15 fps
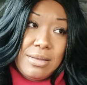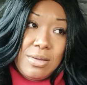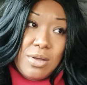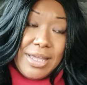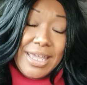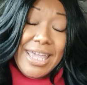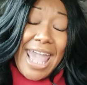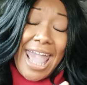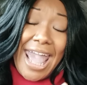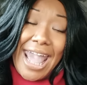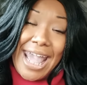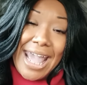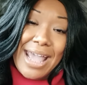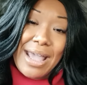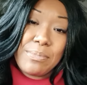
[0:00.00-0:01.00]

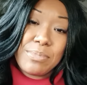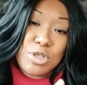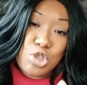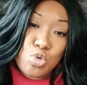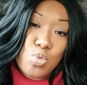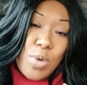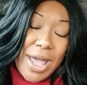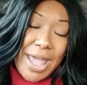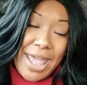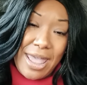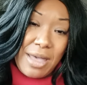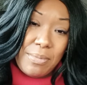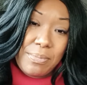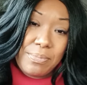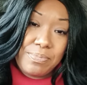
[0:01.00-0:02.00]
came to
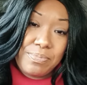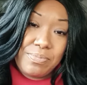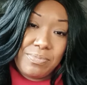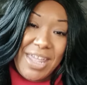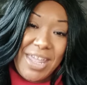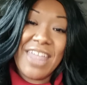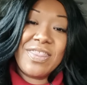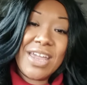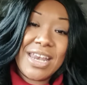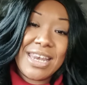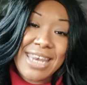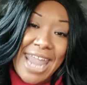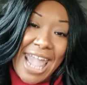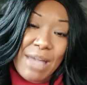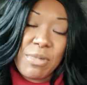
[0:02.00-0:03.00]
him in the
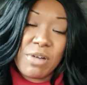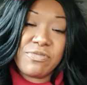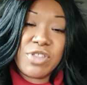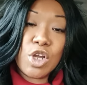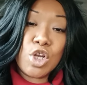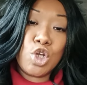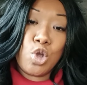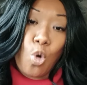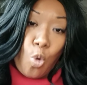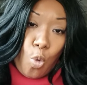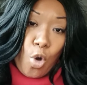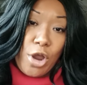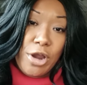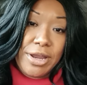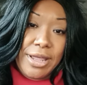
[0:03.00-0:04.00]
name of the
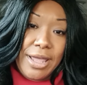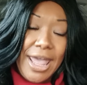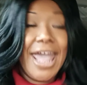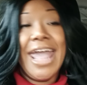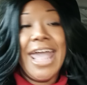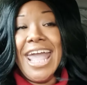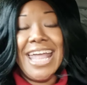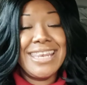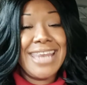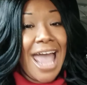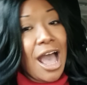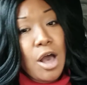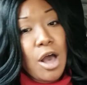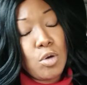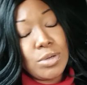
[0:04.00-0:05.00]
Lord. And not
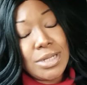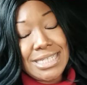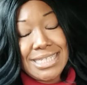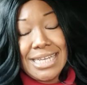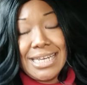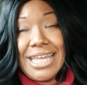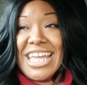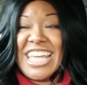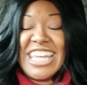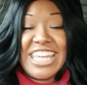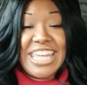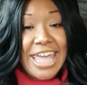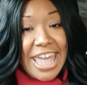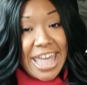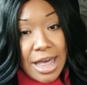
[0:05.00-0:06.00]
only did he
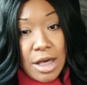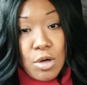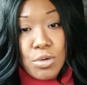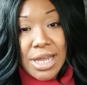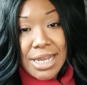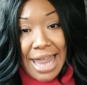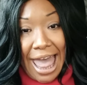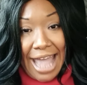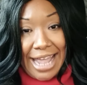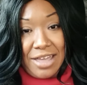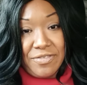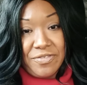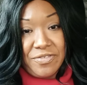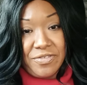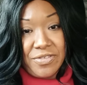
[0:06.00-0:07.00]
kill
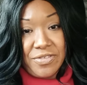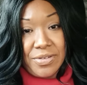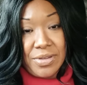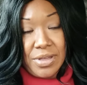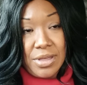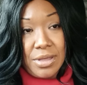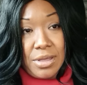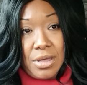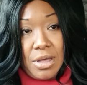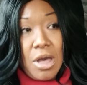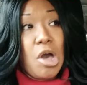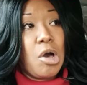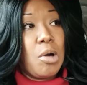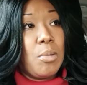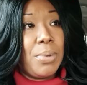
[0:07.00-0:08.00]
Goliath,
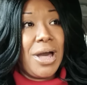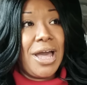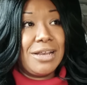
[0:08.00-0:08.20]
but